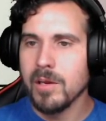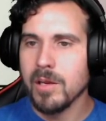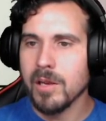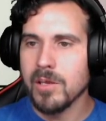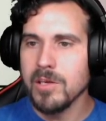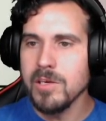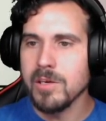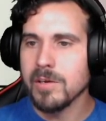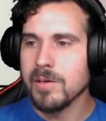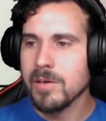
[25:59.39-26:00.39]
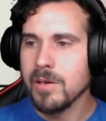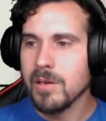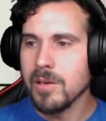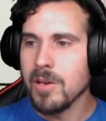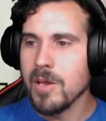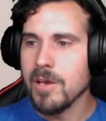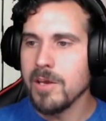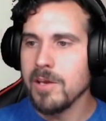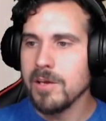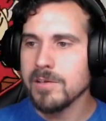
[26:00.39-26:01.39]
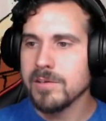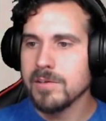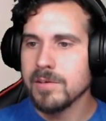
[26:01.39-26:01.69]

Got a key. Next.